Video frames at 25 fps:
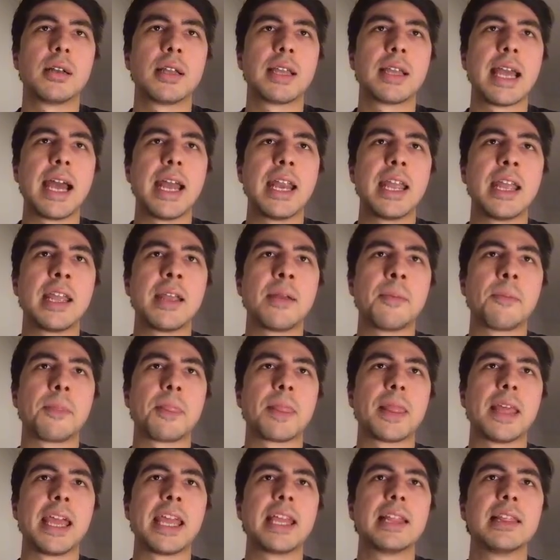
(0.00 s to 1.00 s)
getting
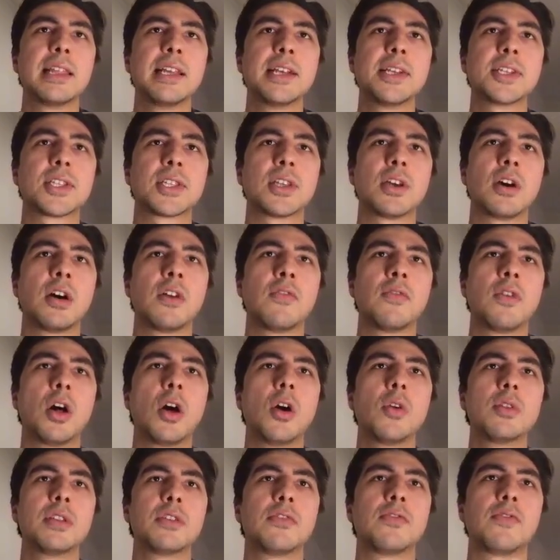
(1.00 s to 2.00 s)
a list of
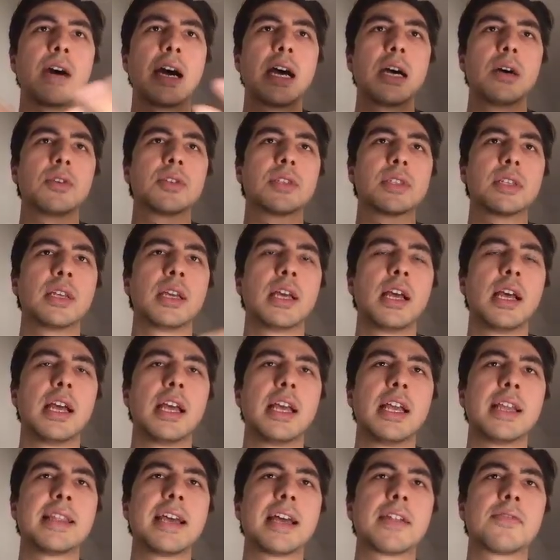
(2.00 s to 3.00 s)
all the files
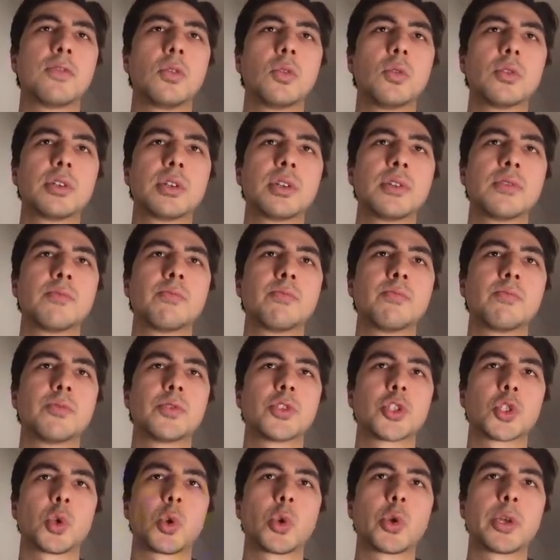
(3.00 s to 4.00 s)
in that folder
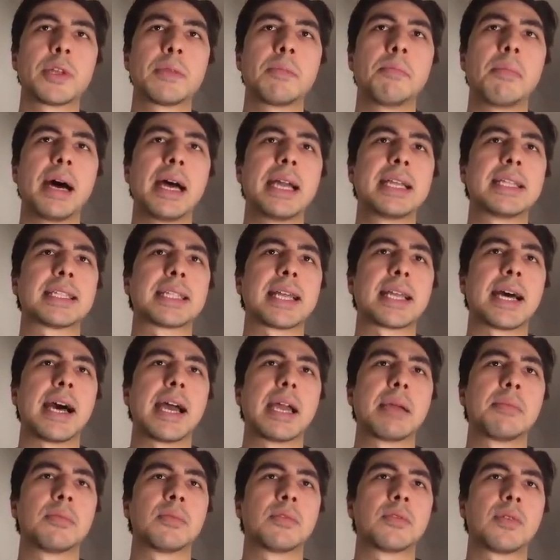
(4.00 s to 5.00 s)
sorted by
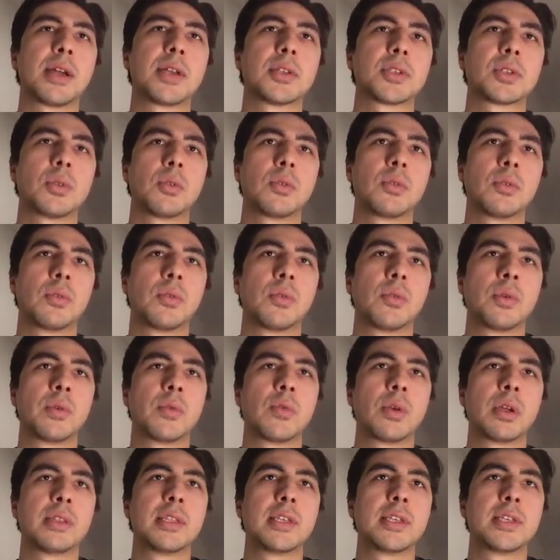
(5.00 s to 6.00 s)
time, right? So we
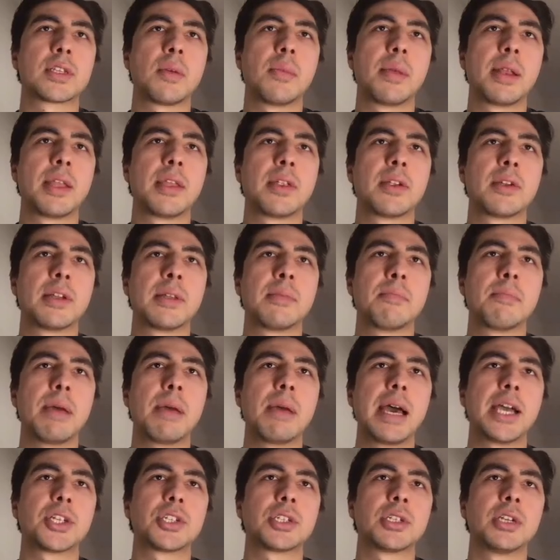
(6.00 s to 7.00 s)
run this command here in
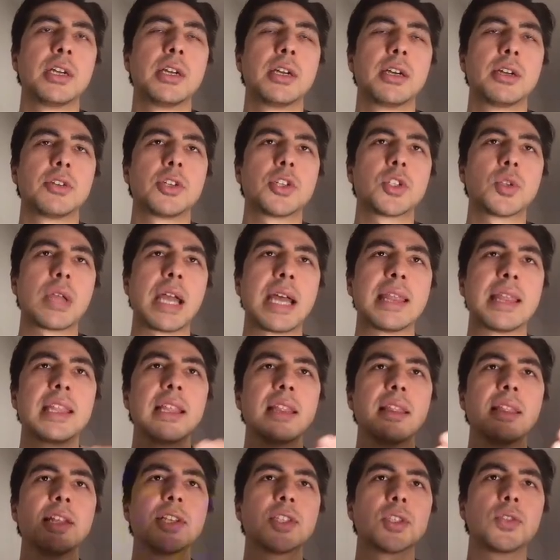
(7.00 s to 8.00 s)
bash just to get the
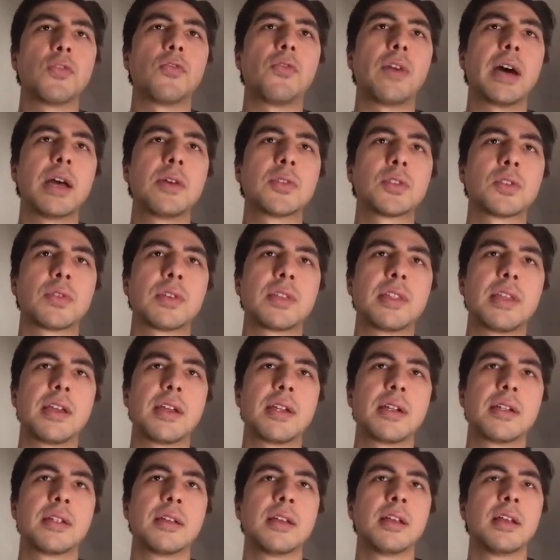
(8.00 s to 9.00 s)
list of files over
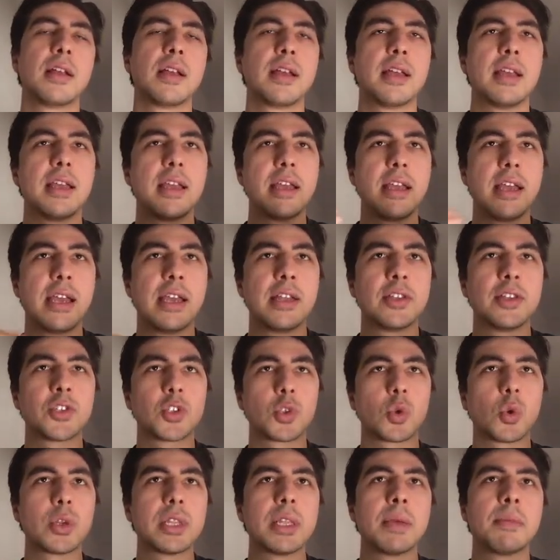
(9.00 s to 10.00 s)
there and
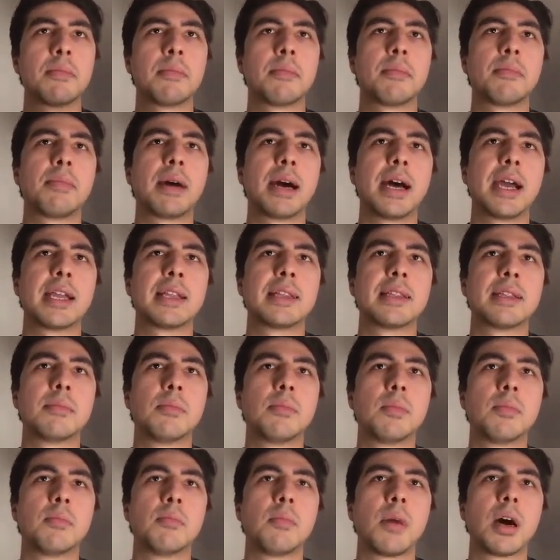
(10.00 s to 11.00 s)
sort them by the
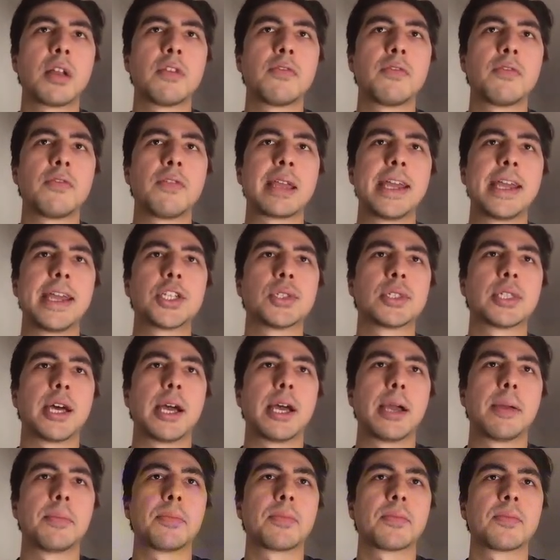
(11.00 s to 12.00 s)
modification
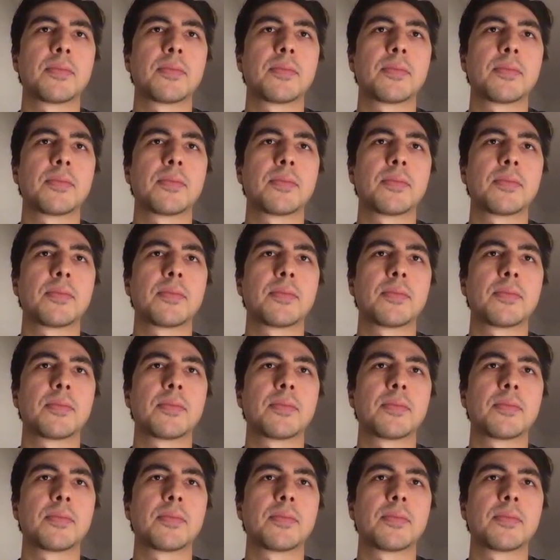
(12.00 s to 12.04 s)
time.